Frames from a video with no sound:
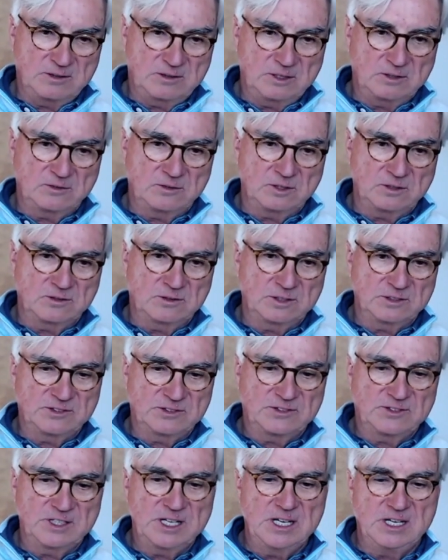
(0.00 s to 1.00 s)
To, to, to
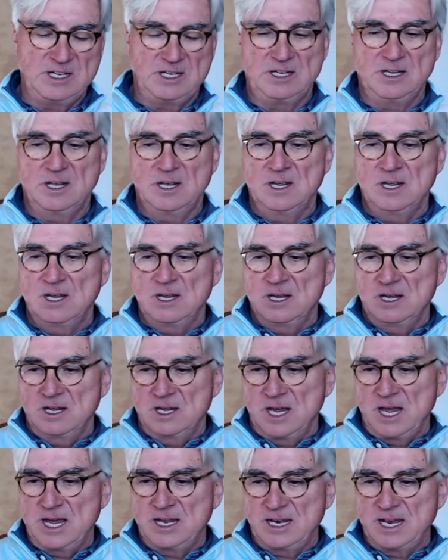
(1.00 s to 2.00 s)
see
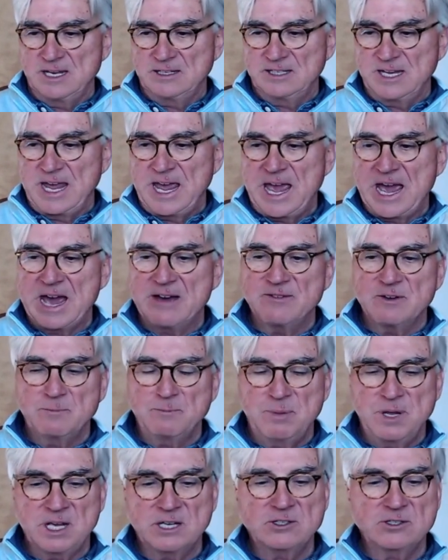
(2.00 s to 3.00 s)
and, and to have a
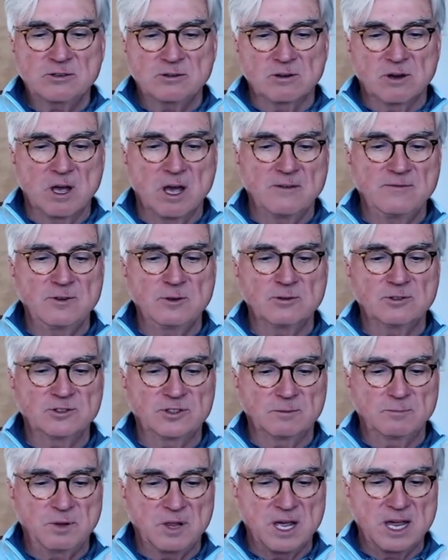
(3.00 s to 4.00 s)
picture of your
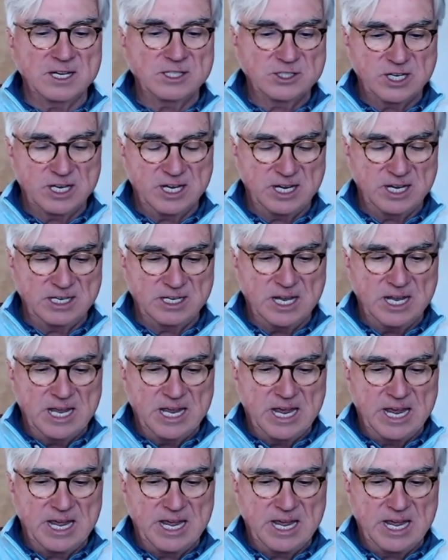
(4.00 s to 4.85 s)
supply chain.